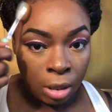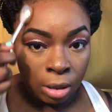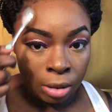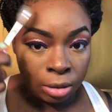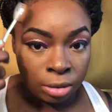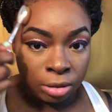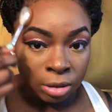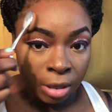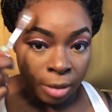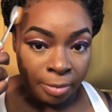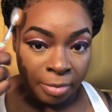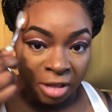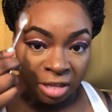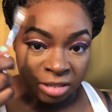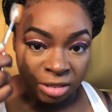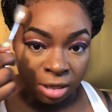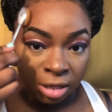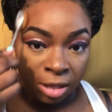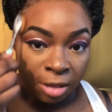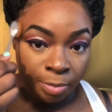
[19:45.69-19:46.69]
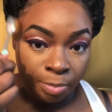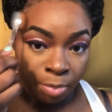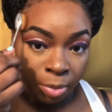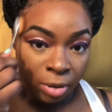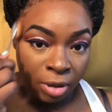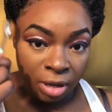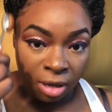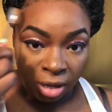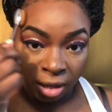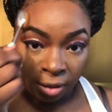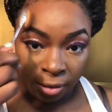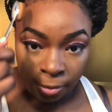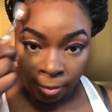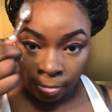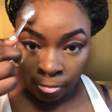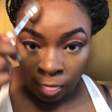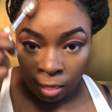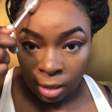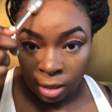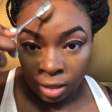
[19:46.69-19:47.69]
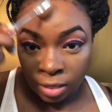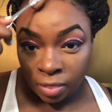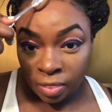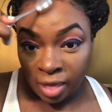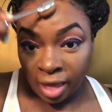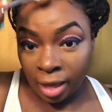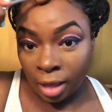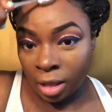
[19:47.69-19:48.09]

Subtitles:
So I'm basically putting that